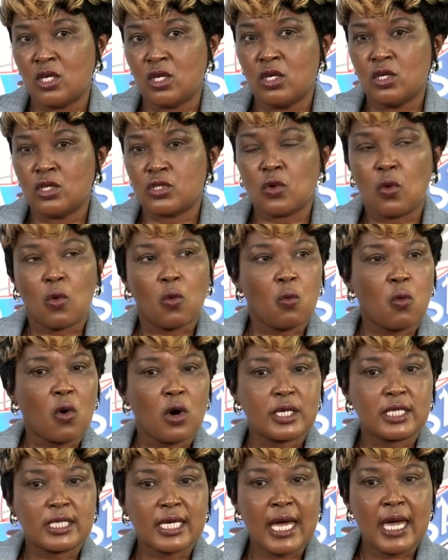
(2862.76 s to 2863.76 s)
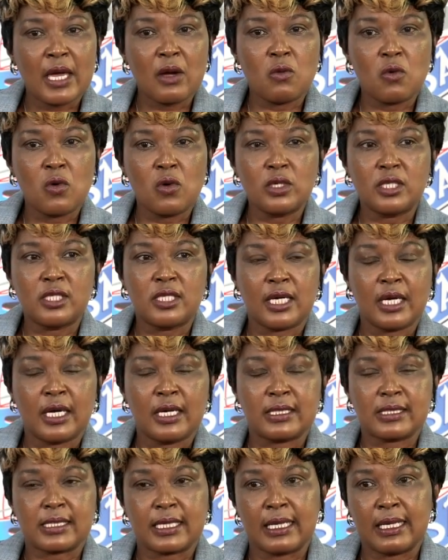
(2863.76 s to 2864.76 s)
So what I would
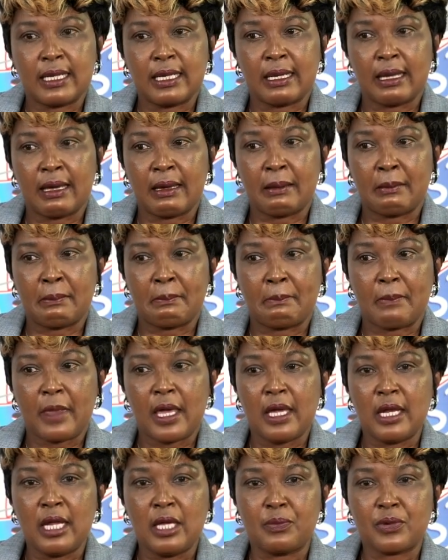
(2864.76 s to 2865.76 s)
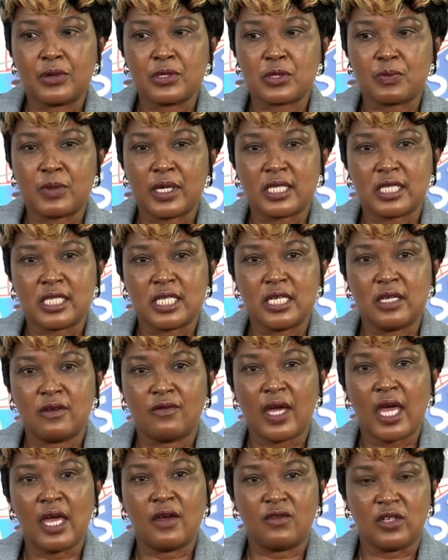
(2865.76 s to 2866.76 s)
tell any prospective
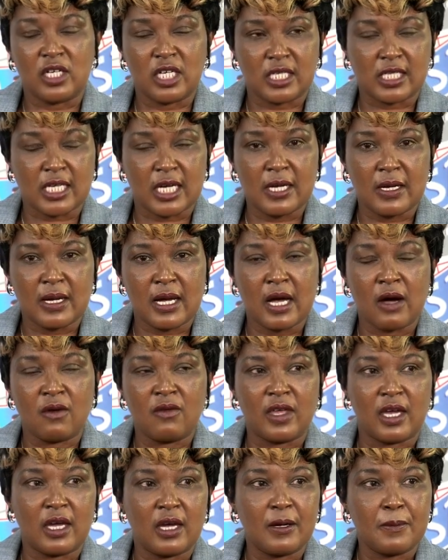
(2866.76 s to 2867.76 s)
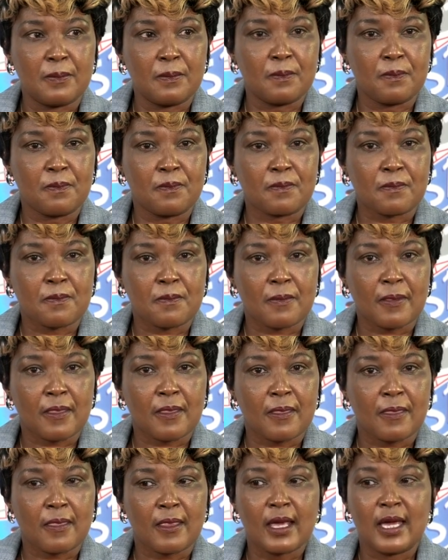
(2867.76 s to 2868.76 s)
aviator out there
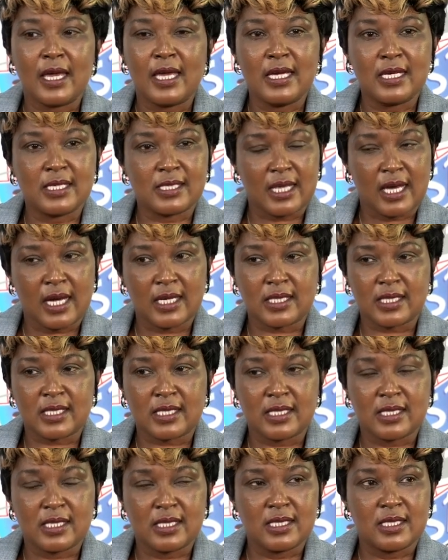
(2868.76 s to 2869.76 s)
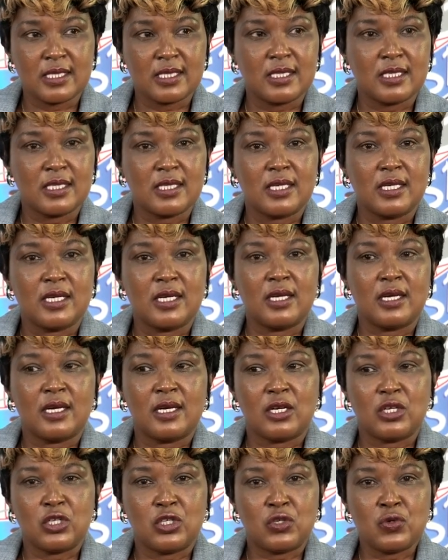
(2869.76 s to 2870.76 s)
is that
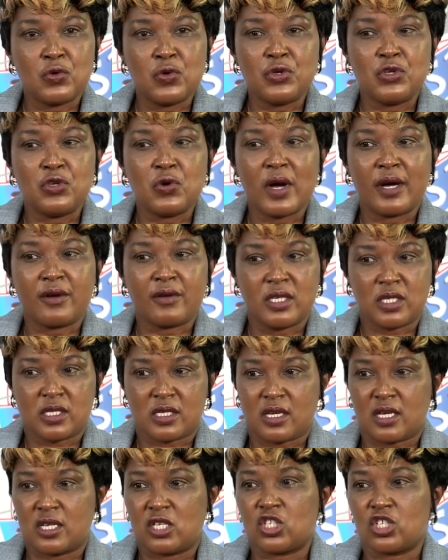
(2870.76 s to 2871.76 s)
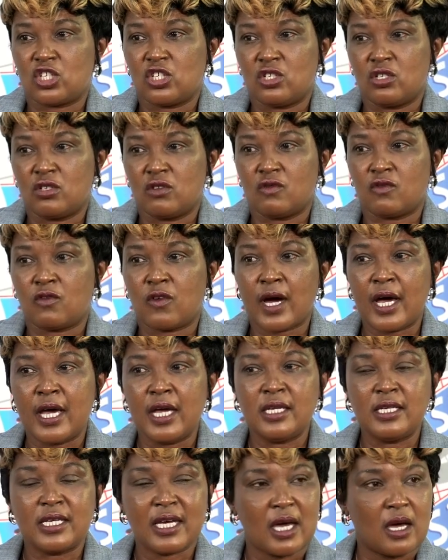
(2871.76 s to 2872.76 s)
do your research,
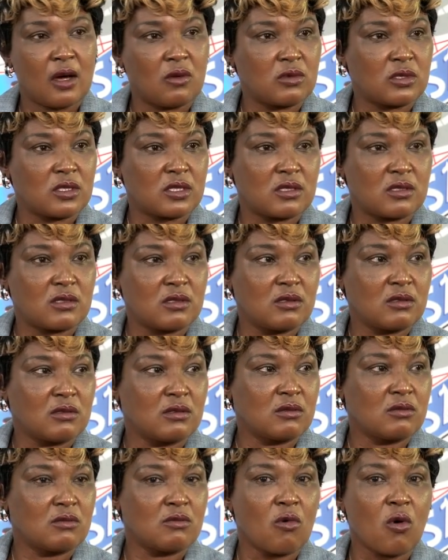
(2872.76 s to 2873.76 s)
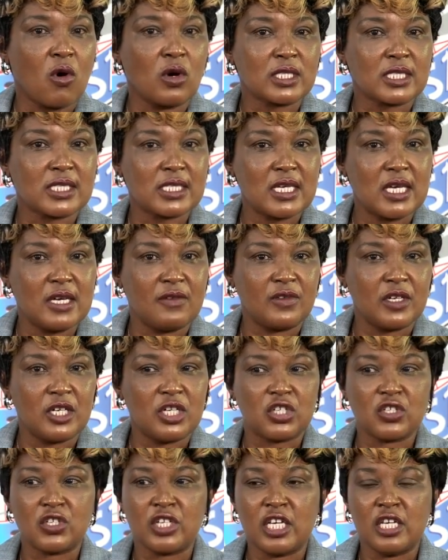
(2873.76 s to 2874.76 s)
find out what
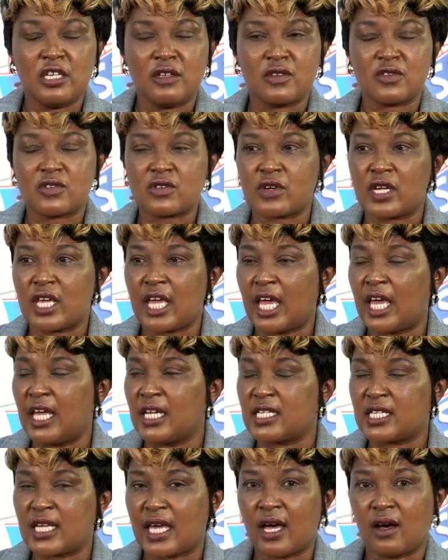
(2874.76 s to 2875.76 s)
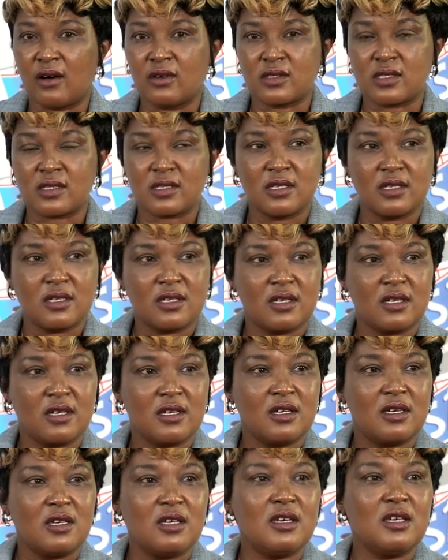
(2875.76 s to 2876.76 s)
aviation industry entails.
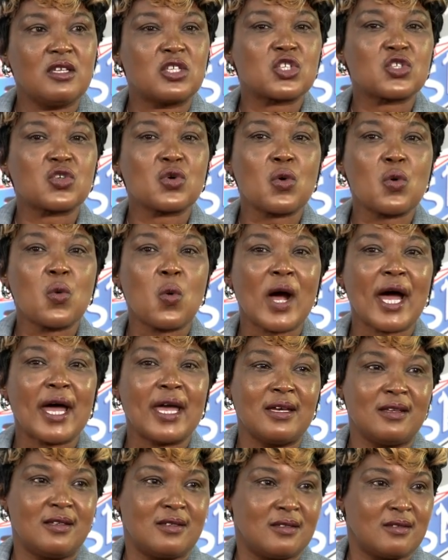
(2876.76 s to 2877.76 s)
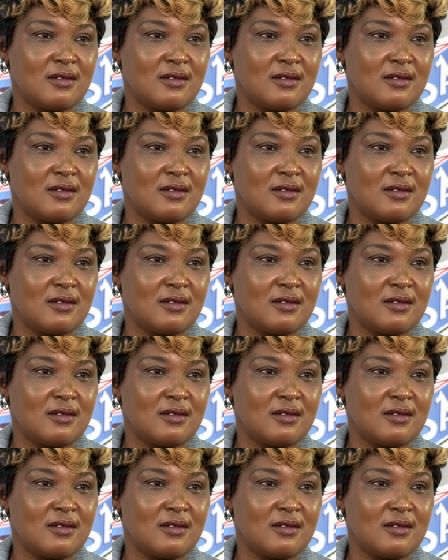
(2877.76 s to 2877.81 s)
It's so wide.